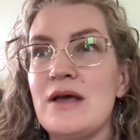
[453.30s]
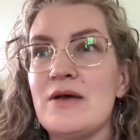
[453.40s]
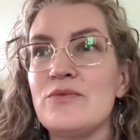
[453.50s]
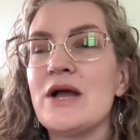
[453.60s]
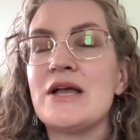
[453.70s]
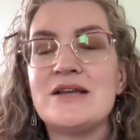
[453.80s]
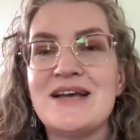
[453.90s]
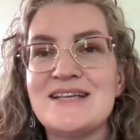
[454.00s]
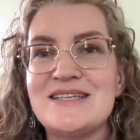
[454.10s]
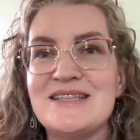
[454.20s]
uh,
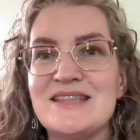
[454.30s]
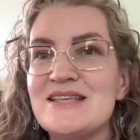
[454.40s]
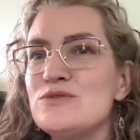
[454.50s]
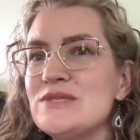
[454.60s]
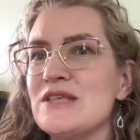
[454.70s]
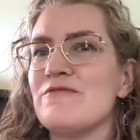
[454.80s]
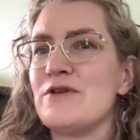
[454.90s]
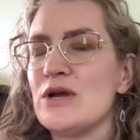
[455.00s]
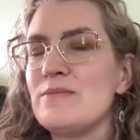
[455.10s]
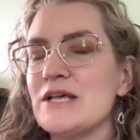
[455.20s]
recognizing that this was the
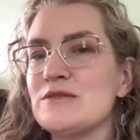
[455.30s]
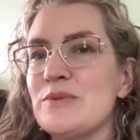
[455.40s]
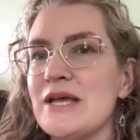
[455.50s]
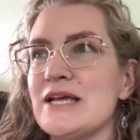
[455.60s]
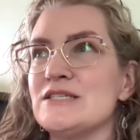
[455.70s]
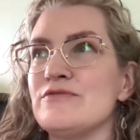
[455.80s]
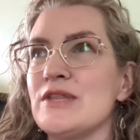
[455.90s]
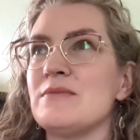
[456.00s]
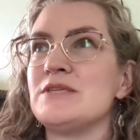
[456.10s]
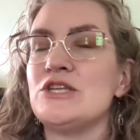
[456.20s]
very best place for
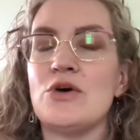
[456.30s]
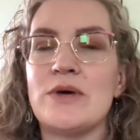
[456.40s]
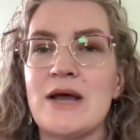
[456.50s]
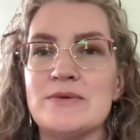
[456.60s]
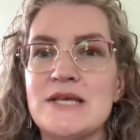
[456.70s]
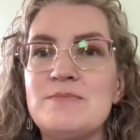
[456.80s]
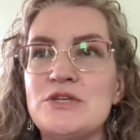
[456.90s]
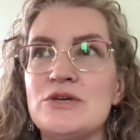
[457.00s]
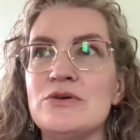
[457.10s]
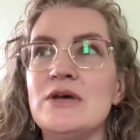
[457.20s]
them to know what I was up
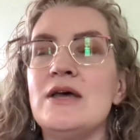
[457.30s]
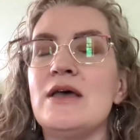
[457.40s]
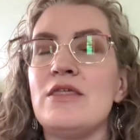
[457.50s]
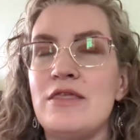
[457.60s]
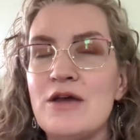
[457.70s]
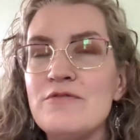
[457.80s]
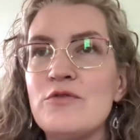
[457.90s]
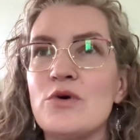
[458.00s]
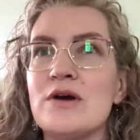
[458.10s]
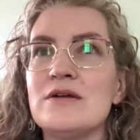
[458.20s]
to.
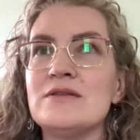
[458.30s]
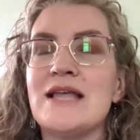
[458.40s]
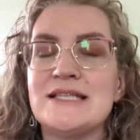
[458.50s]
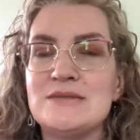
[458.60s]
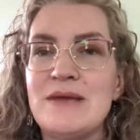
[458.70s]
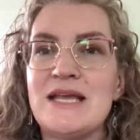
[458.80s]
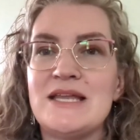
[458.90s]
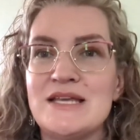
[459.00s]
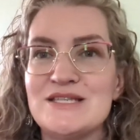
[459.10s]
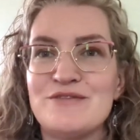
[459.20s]
Therefore, let's make it
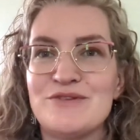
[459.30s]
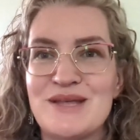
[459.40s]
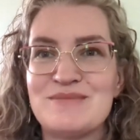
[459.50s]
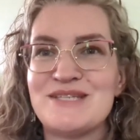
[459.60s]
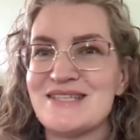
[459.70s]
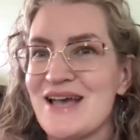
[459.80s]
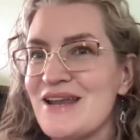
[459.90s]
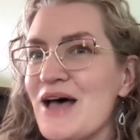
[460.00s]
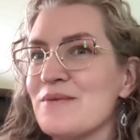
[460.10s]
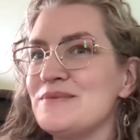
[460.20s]
easy for them to sign
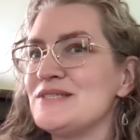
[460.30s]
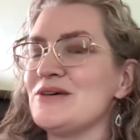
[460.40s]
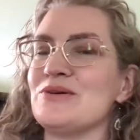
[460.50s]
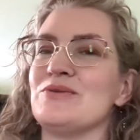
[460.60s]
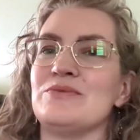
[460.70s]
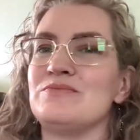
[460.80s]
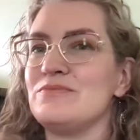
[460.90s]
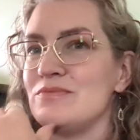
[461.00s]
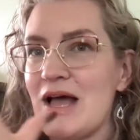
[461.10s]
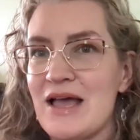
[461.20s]
up. So
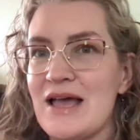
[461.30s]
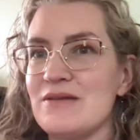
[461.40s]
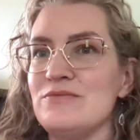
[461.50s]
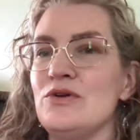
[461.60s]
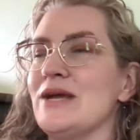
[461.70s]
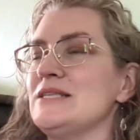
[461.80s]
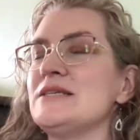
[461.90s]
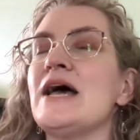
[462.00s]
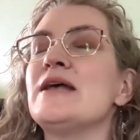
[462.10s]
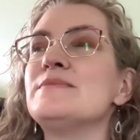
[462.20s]
I had great
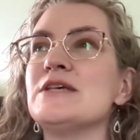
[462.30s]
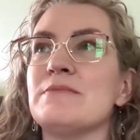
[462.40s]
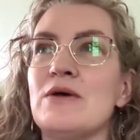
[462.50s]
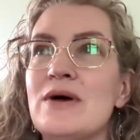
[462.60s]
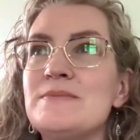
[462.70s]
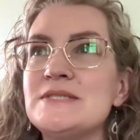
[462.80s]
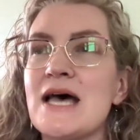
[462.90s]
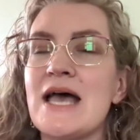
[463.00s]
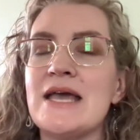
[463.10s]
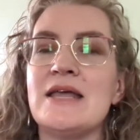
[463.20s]
signups on my
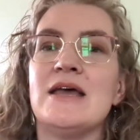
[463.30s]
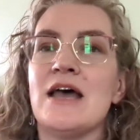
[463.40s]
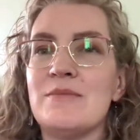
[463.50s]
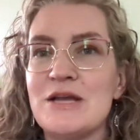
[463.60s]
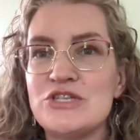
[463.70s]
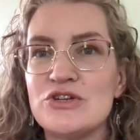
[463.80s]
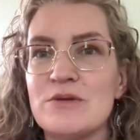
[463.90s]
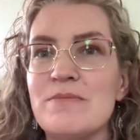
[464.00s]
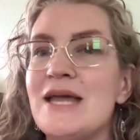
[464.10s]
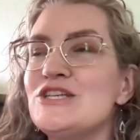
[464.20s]
website. I made sure to
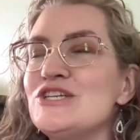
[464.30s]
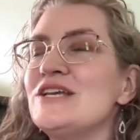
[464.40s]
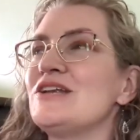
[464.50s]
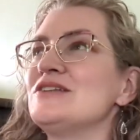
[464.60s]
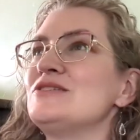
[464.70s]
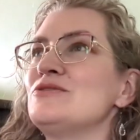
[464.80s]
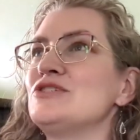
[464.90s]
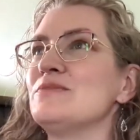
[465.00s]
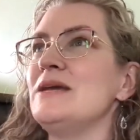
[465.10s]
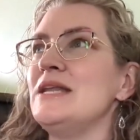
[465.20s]
mention it on
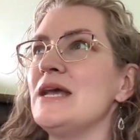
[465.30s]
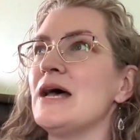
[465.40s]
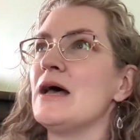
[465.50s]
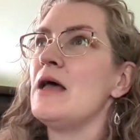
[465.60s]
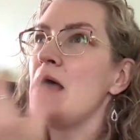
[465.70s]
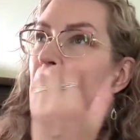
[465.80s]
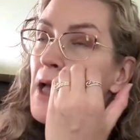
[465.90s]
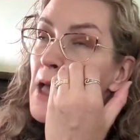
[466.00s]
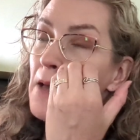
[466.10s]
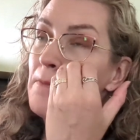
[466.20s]
social media.
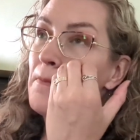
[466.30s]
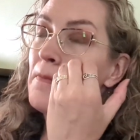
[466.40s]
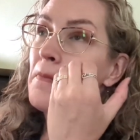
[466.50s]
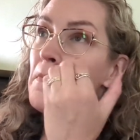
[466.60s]
Um,